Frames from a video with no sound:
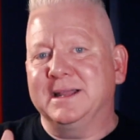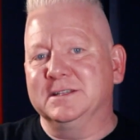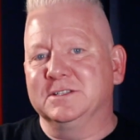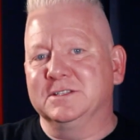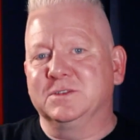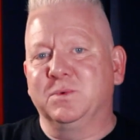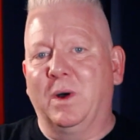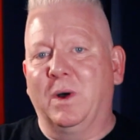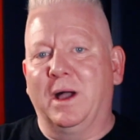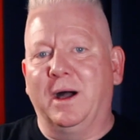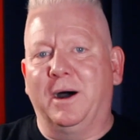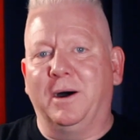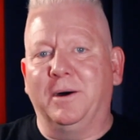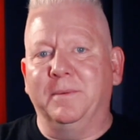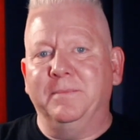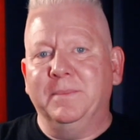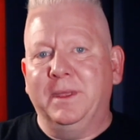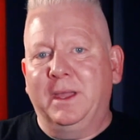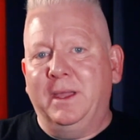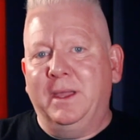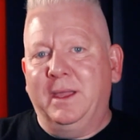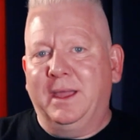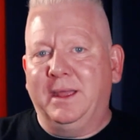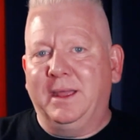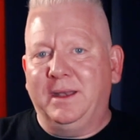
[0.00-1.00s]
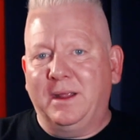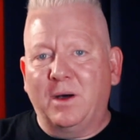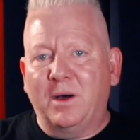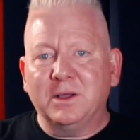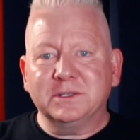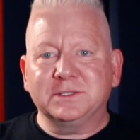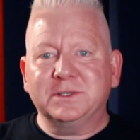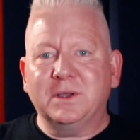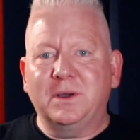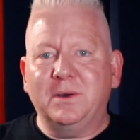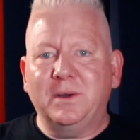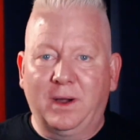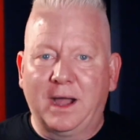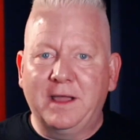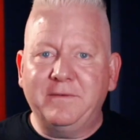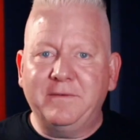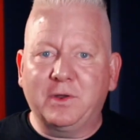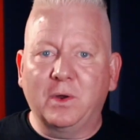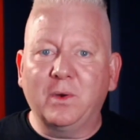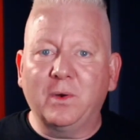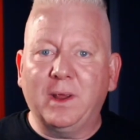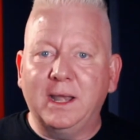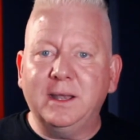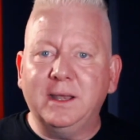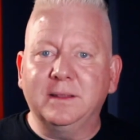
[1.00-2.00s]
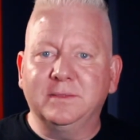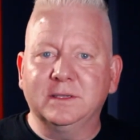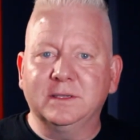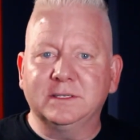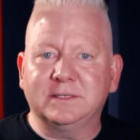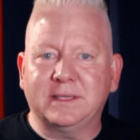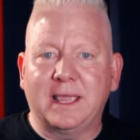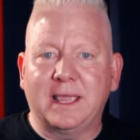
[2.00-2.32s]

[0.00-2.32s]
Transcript: as well. And also, I've created this